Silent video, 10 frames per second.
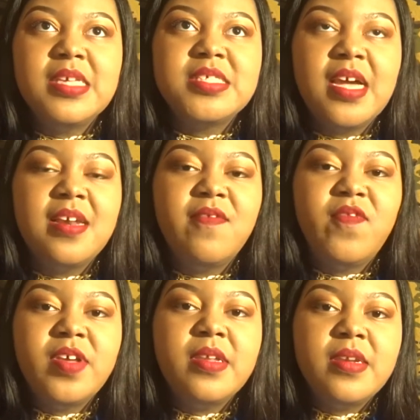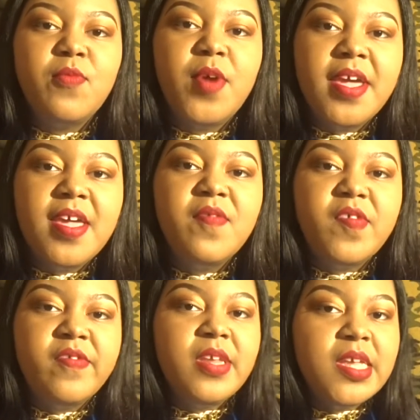is kind of feeling the wave
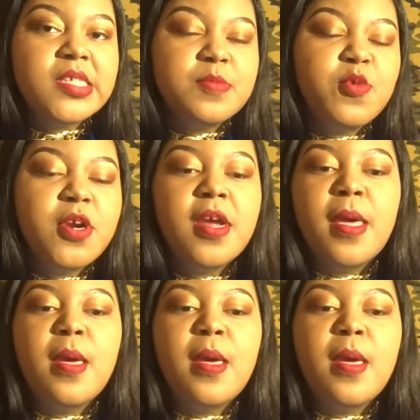of Adidas more.